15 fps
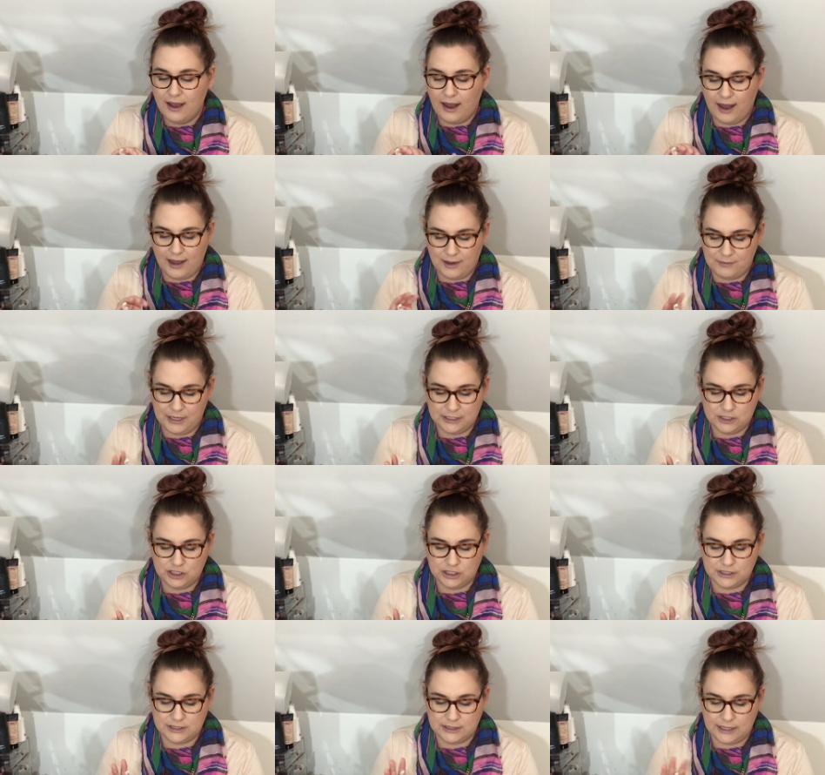
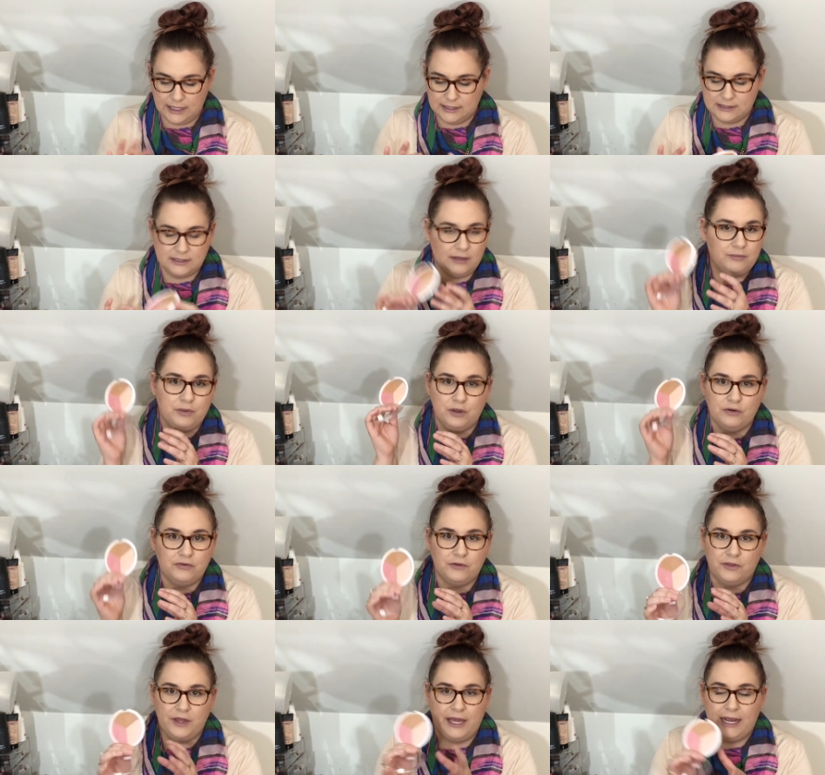It's a beautiful
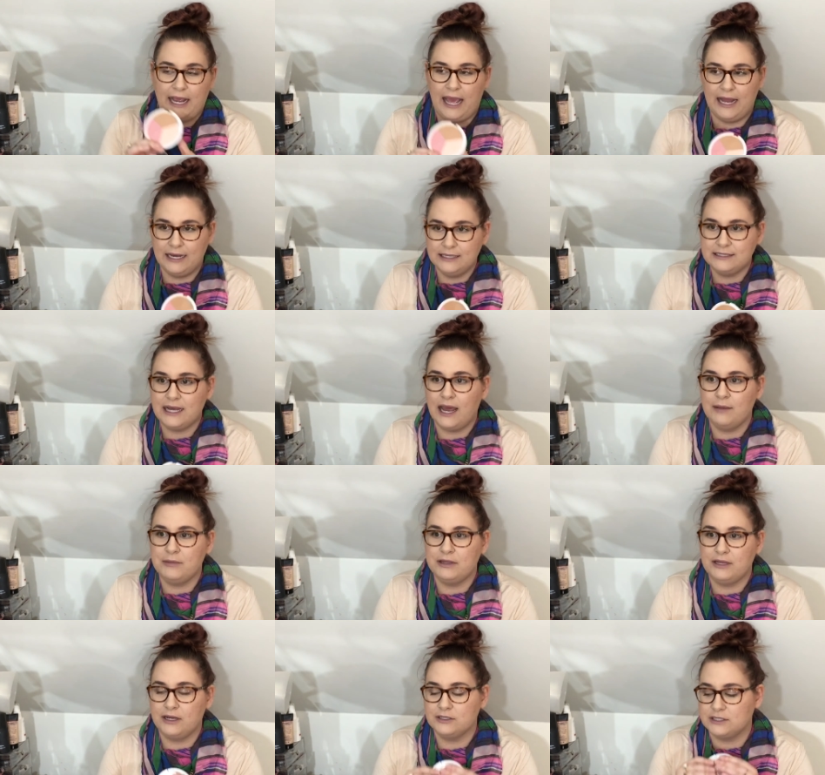thing. Anytime
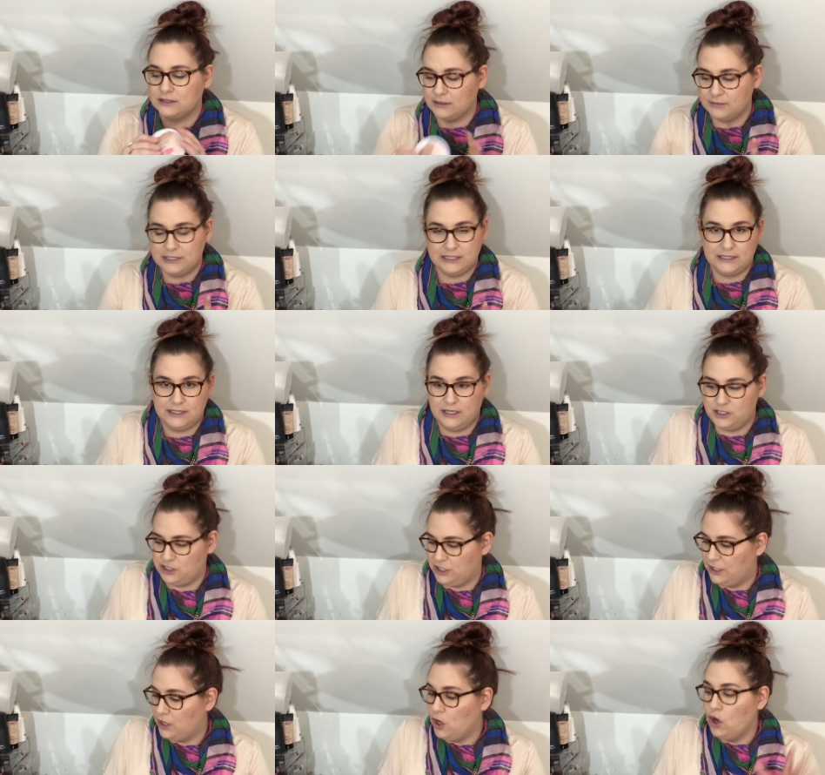that there's a limited
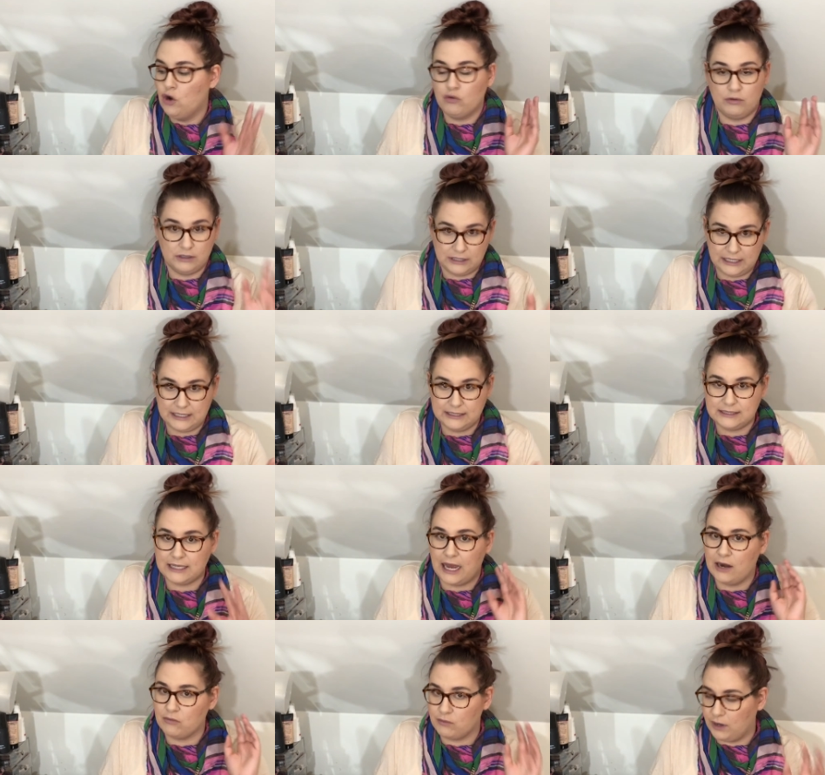edition release,
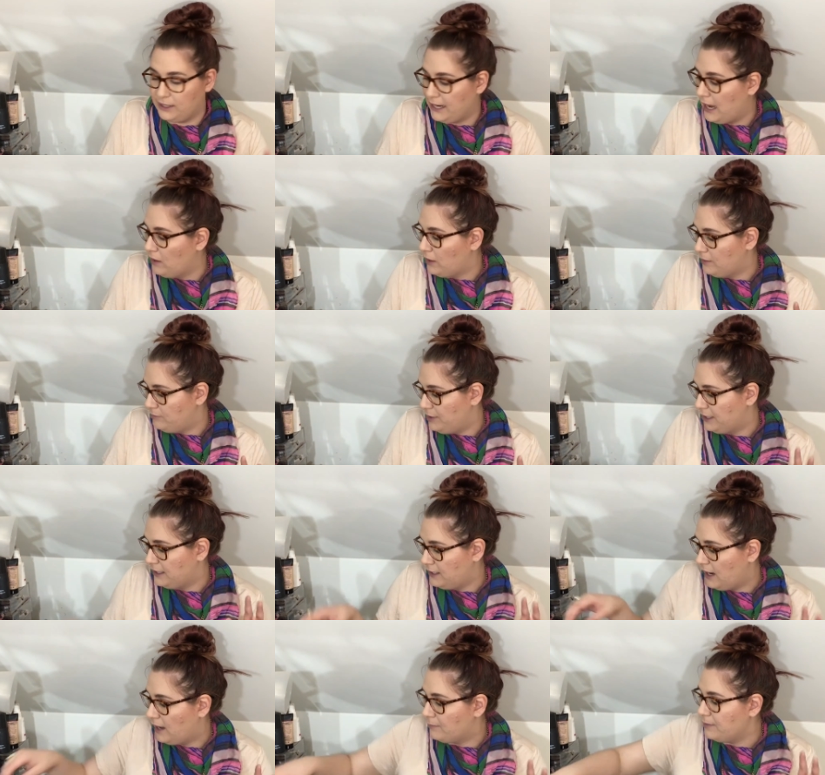I run out and pick it
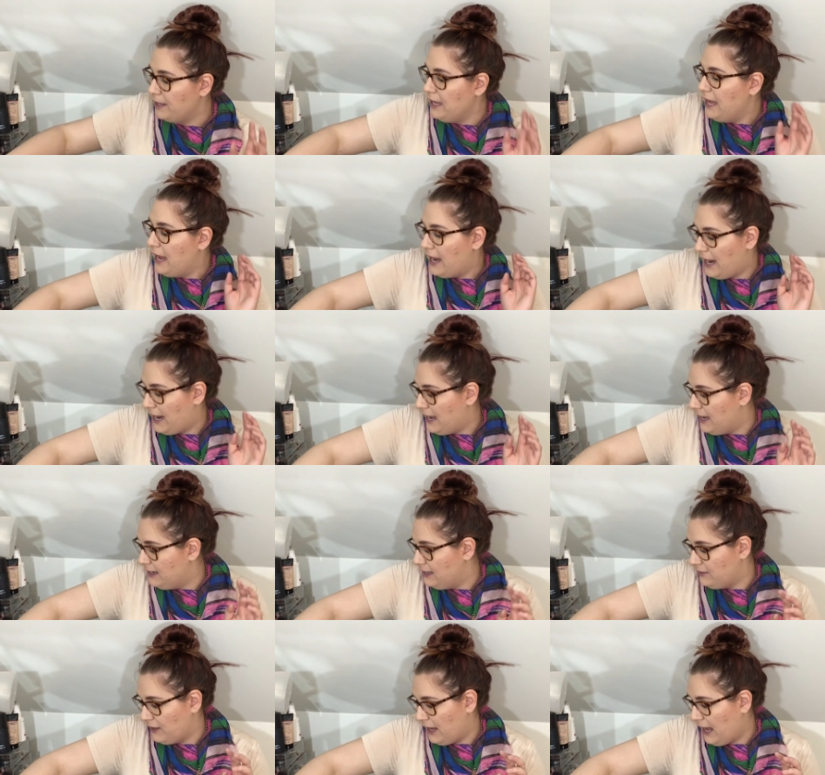up.
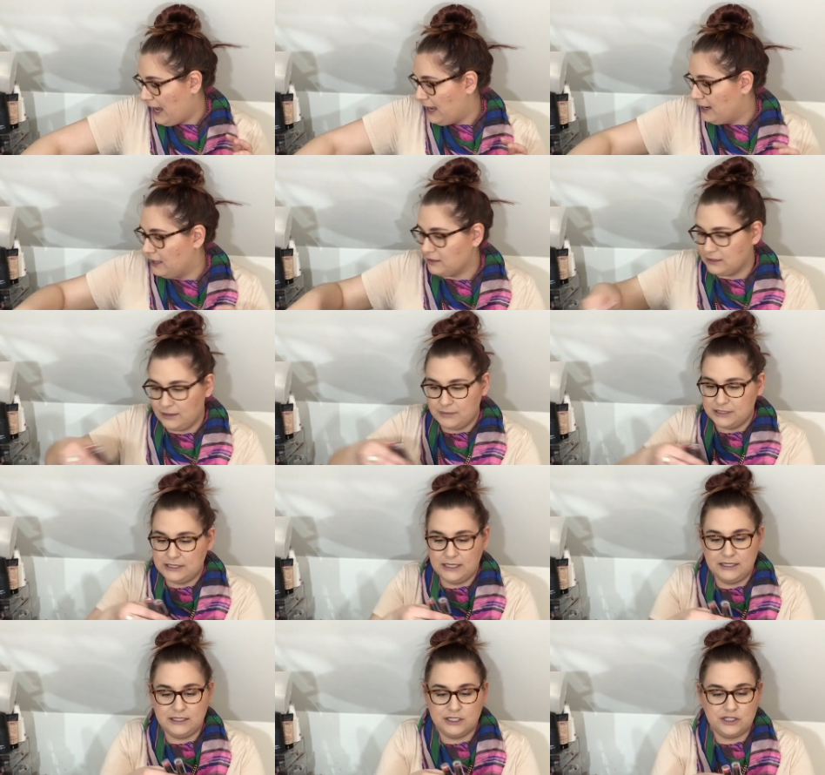And they had a
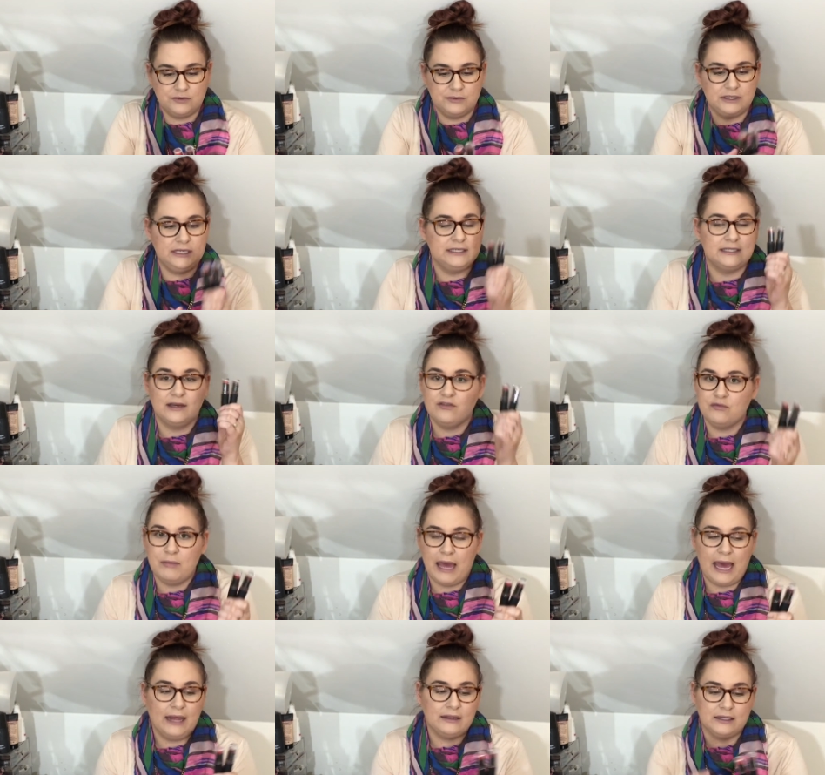limited edition release of
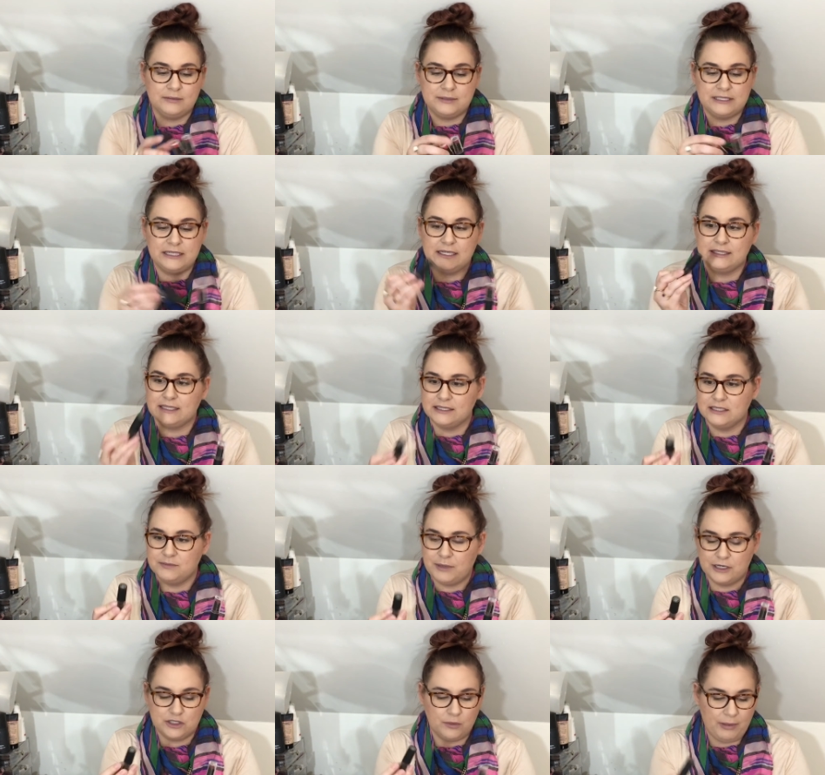matte lipsticks in
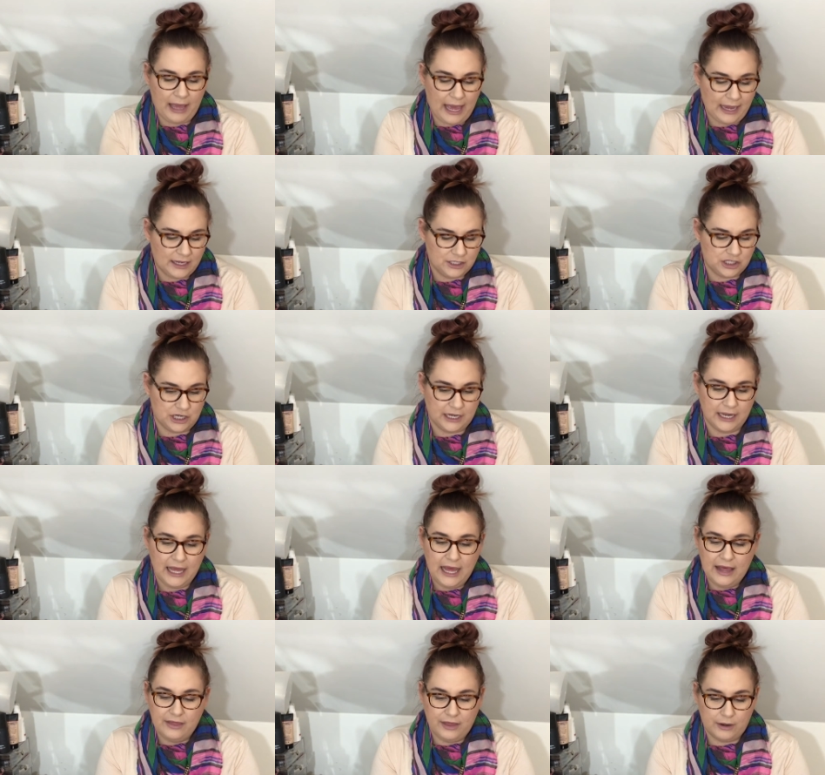special packaging.
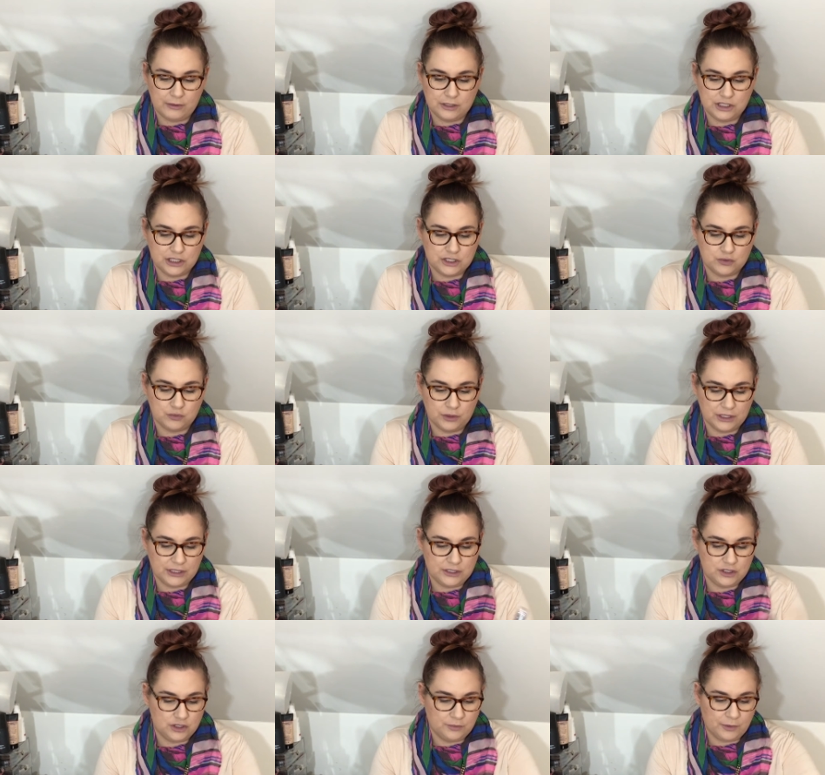They were just really
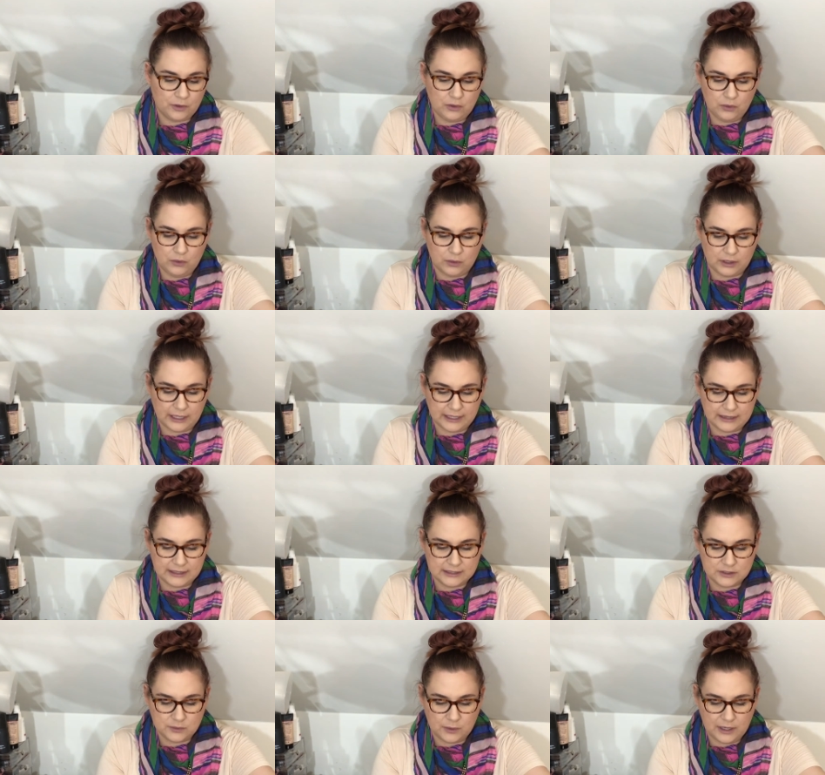super cool. Like
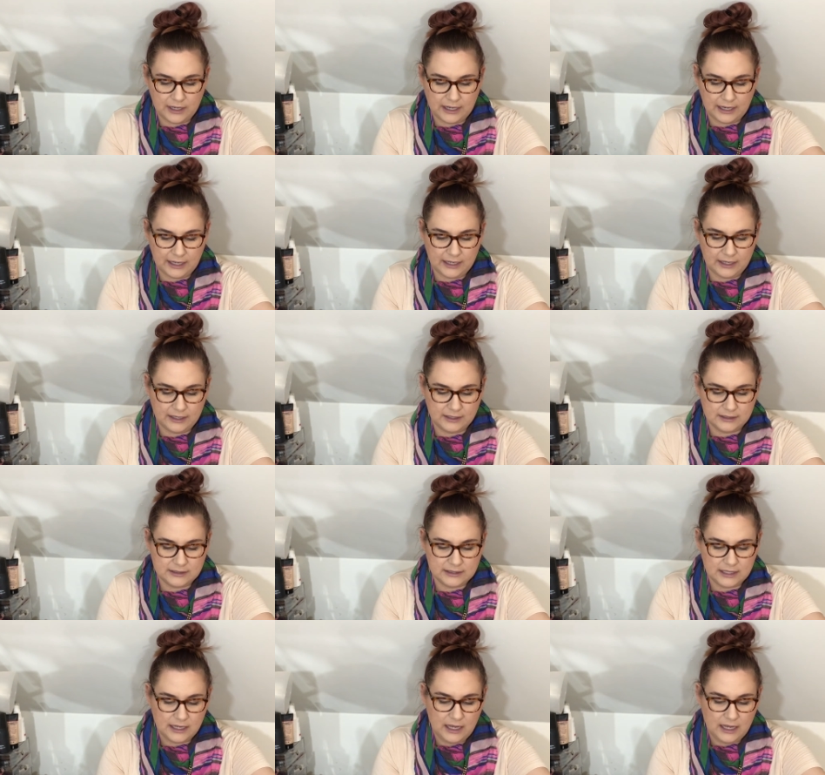this one is